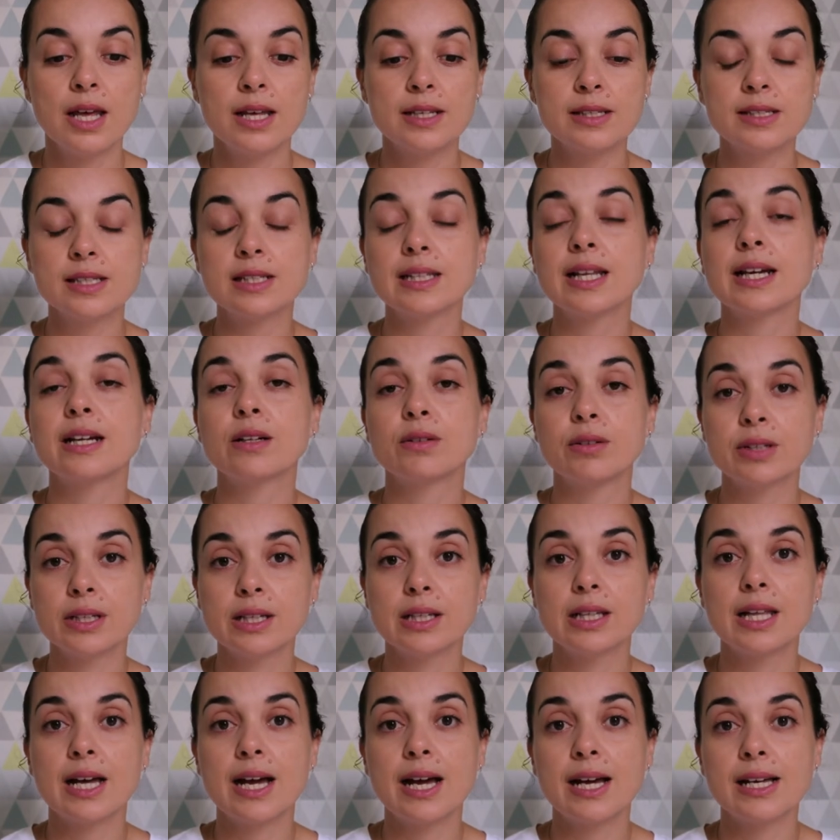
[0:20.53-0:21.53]
until I
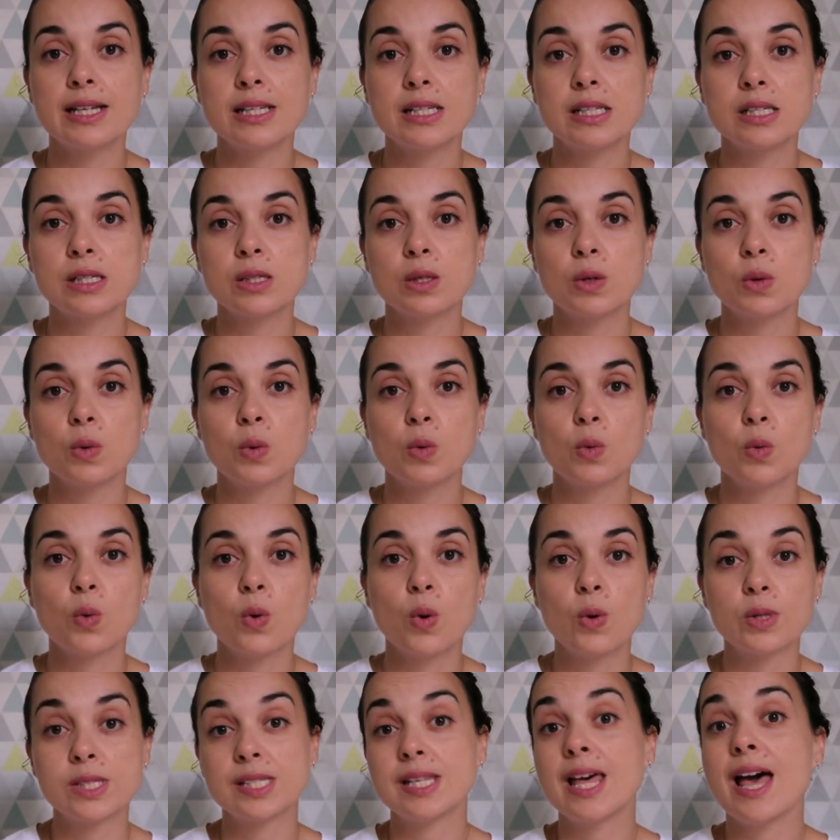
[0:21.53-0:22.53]
realized
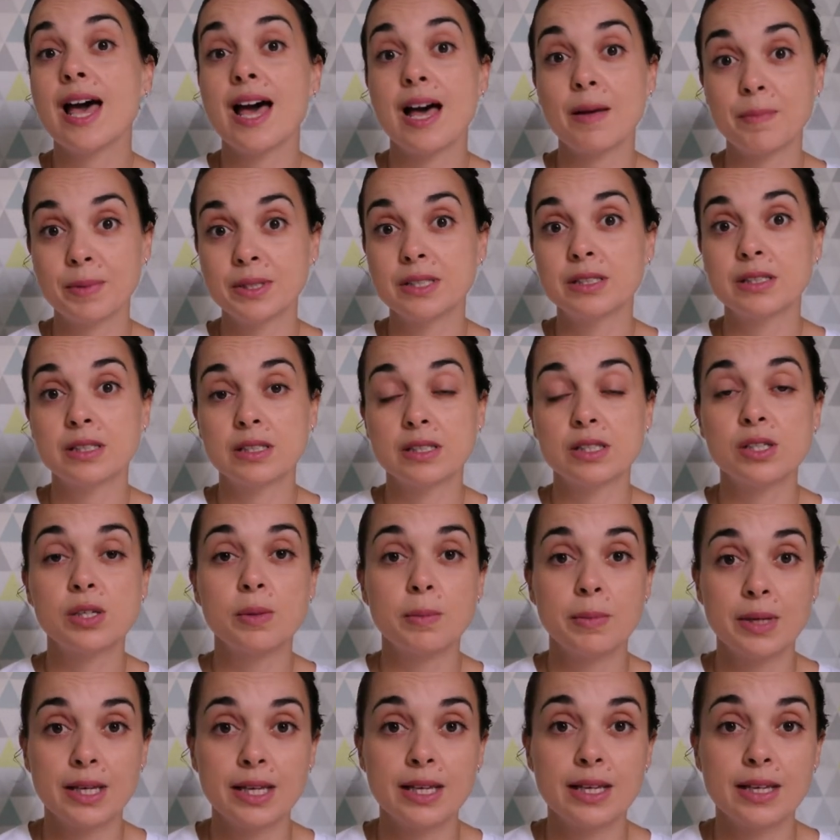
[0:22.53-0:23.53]
what has happened
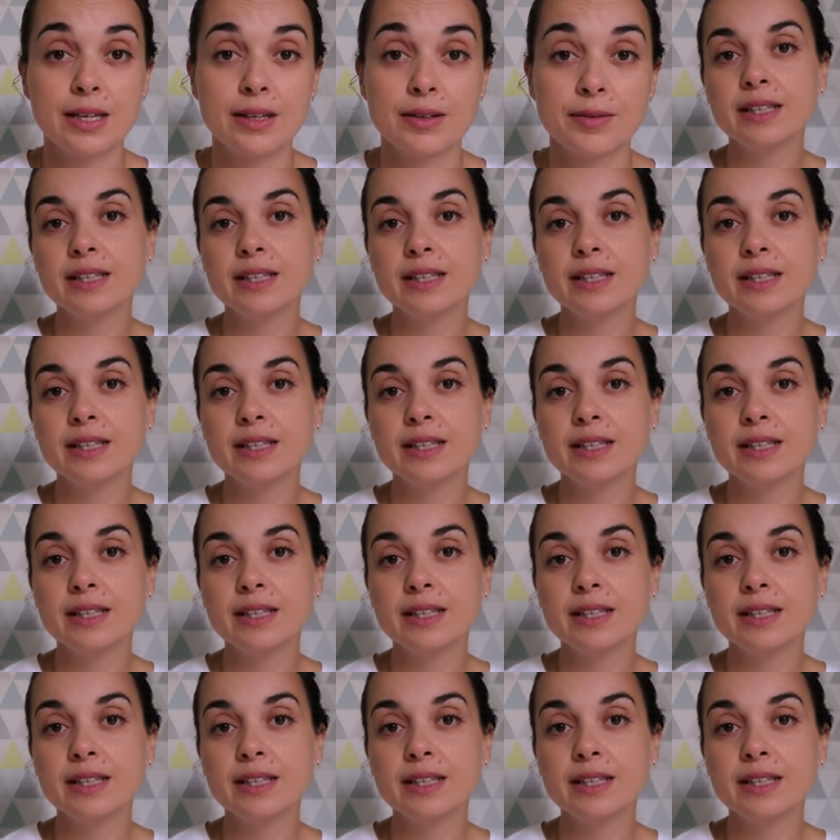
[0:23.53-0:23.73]
to me.